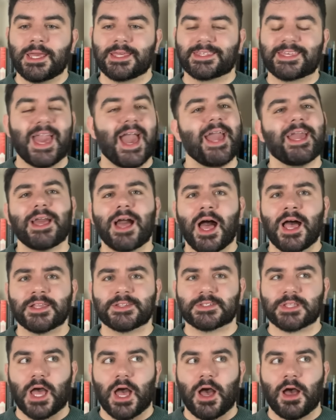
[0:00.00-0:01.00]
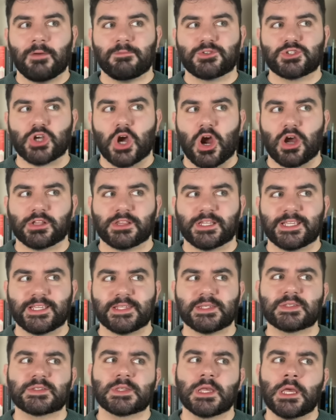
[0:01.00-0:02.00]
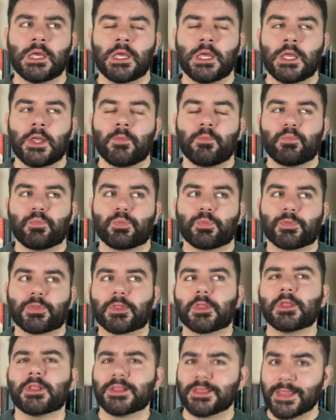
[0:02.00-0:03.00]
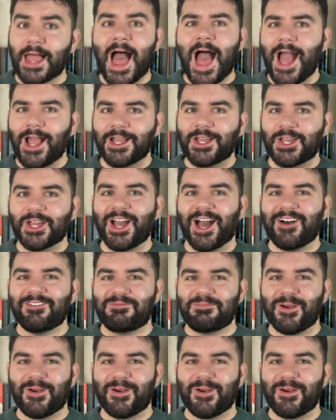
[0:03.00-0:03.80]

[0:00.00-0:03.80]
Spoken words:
chaos of Charlie's lack of